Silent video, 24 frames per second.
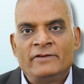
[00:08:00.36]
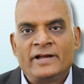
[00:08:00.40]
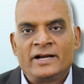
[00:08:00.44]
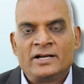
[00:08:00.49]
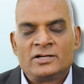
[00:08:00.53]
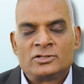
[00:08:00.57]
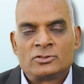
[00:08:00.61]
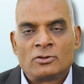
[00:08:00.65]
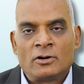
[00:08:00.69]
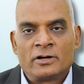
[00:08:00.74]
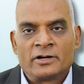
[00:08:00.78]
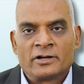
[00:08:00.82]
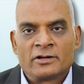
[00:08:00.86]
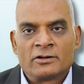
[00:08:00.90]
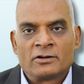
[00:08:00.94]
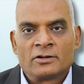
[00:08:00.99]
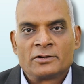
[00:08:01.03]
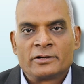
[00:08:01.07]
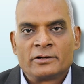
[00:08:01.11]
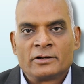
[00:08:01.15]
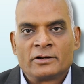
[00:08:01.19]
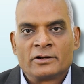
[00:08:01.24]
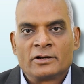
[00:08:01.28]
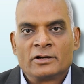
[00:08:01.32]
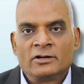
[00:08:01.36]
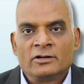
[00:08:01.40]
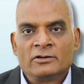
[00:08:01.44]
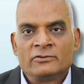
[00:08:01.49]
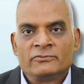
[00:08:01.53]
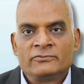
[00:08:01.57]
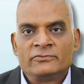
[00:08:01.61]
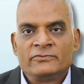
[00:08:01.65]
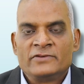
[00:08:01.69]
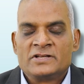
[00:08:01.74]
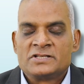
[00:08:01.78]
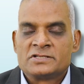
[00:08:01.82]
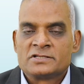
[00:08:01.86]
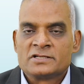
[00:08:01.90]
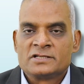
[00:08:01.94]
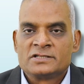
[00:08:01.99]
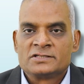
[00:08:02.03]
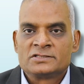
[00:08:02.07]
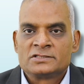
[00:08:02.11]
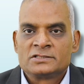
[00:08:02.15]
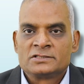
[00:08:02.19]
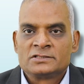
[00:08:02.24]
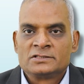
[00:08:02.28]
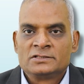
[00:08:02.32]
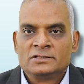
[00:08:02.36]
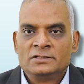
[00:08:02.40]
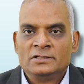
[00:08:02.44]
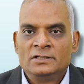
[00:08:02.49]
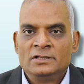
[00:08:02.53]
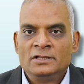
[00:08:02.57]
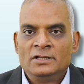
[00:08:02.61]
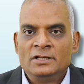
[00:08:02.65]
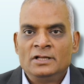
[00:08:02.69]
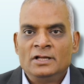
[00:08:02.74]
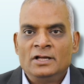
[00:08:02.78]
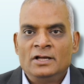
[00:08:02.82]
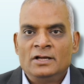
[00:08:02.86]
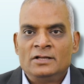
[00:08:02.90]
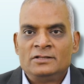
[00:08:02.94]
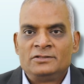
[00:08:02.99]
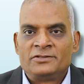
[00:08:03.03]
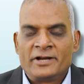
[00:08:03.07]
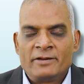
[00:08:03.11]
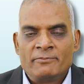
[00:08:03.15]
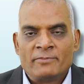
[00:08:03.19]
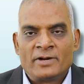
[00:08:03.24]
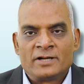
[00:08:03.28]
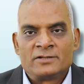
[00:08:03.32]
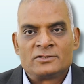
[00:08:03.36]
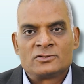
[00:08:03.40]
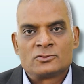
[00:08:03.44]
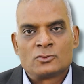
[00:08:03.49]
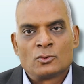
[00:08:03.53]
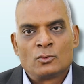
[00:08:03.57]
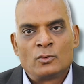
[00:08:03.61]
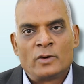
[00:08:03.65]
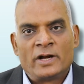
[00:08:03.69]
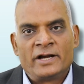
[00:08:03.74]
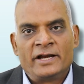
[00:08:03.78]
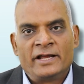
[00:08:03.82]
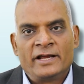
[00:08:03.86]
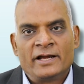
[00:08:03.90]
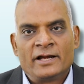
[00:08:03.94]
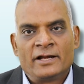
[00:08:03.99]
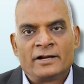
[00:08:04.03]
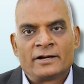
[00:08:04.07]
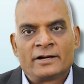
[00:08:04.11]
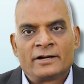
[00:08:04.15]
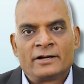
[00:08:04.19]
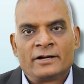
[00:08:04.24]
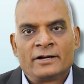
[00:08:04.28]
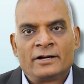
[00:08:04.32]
very short curve, which is 3 months to 1 year,